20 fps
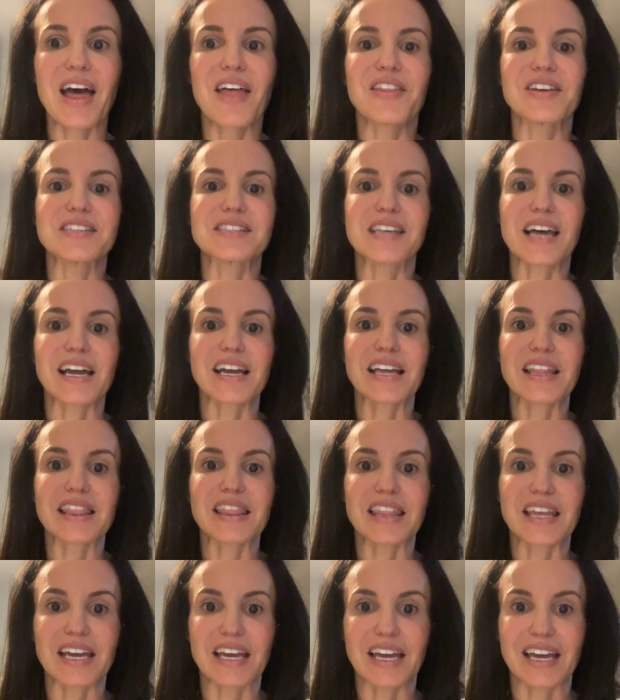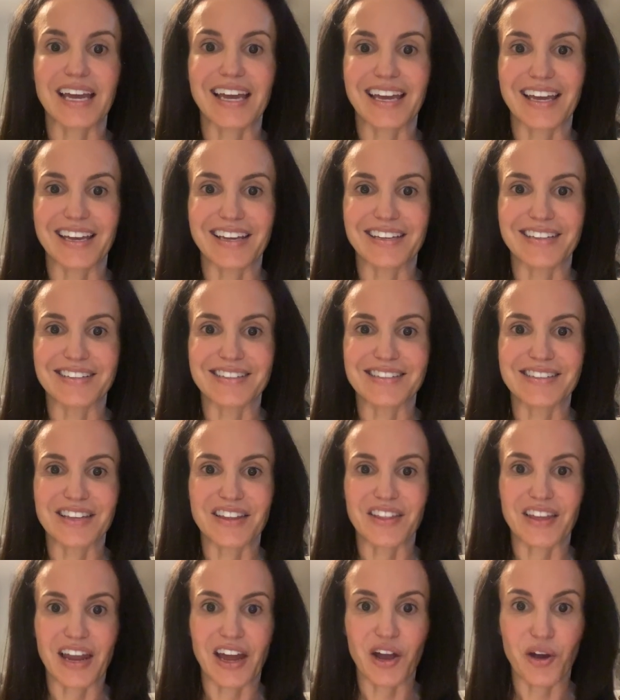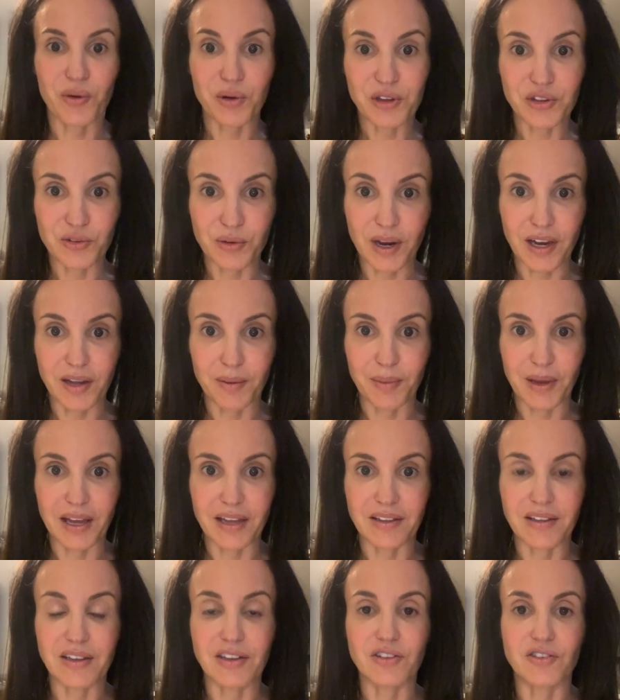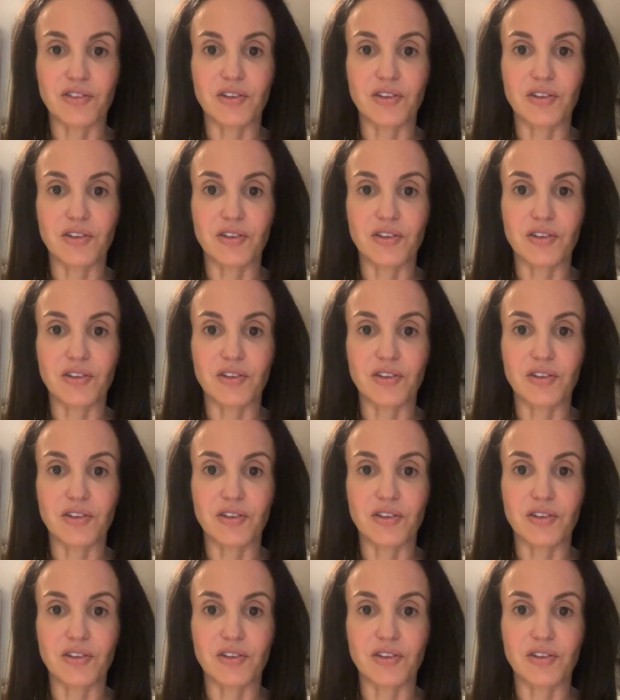The second thing is that I always recommend is